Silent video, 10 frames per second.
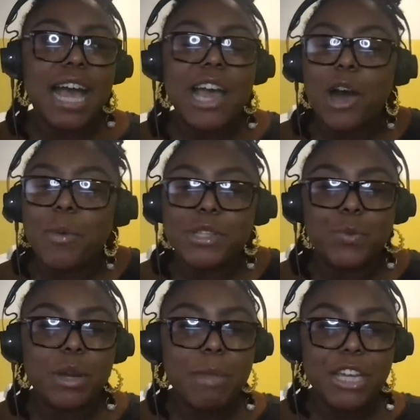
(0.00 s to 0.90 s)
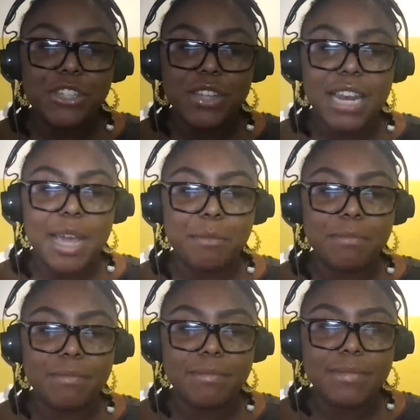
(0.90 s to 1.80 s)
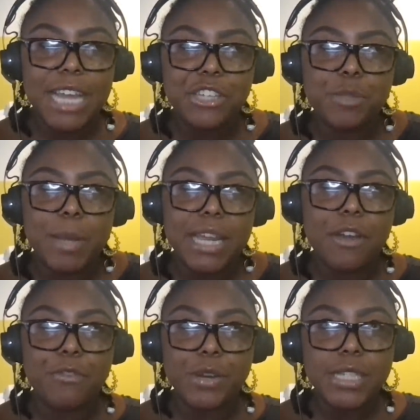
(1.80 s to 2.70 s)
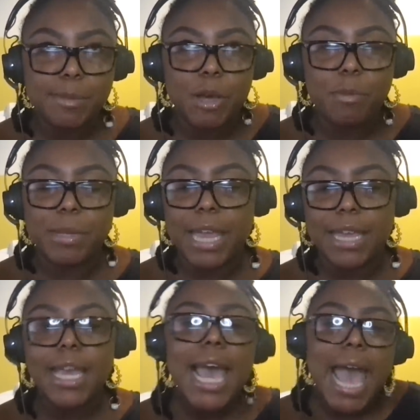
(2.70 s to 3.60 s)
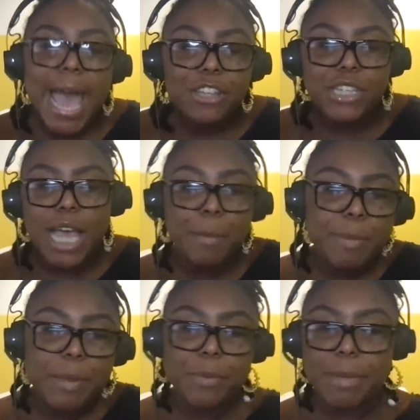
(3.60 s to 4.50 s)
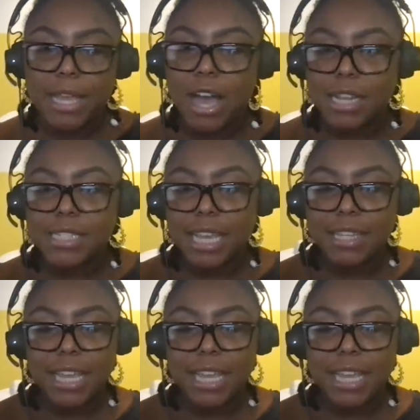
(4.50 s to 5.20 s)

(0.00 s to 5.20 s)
I always want to make sure that I'm not just putting out free smoke, but like actually helping people with my content.